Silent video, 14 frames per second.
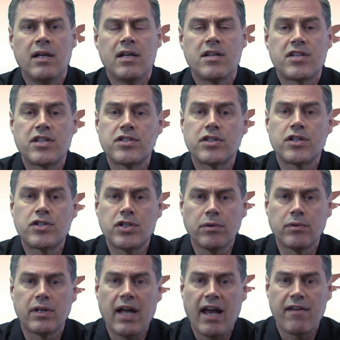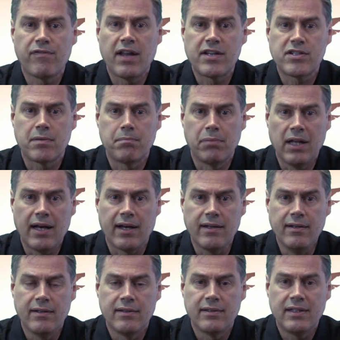Since the children have flesh and
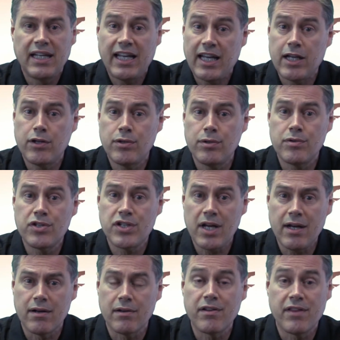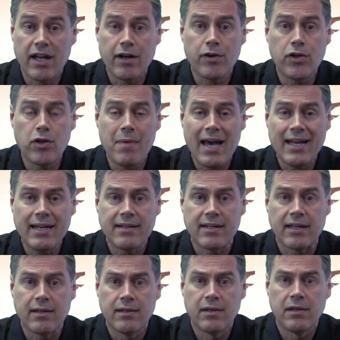blood, he too shared their
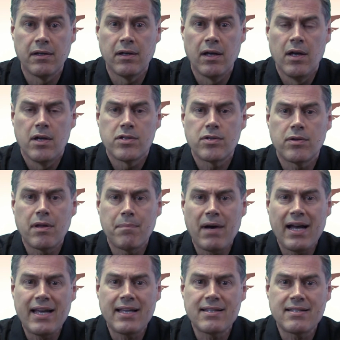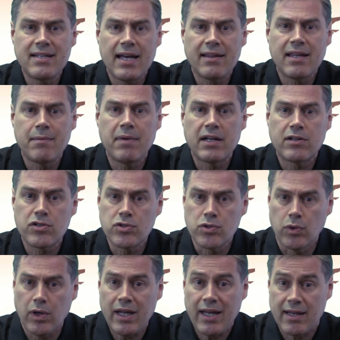humanity, so that by his death he might
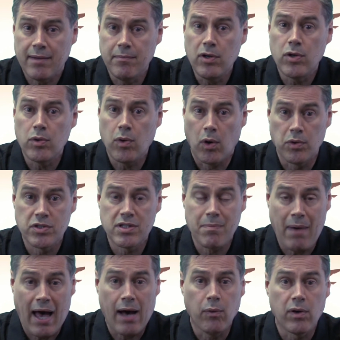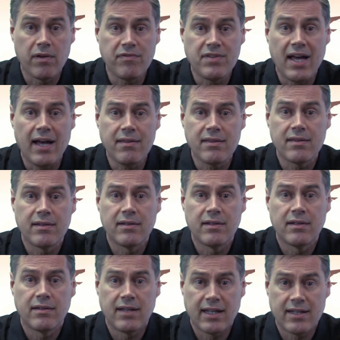destroy him who holds the power of death,
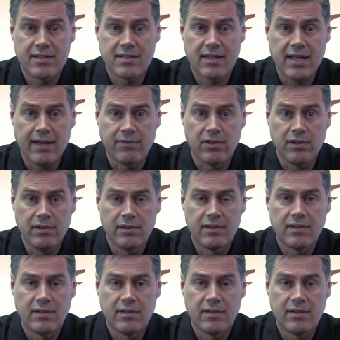that is the devil,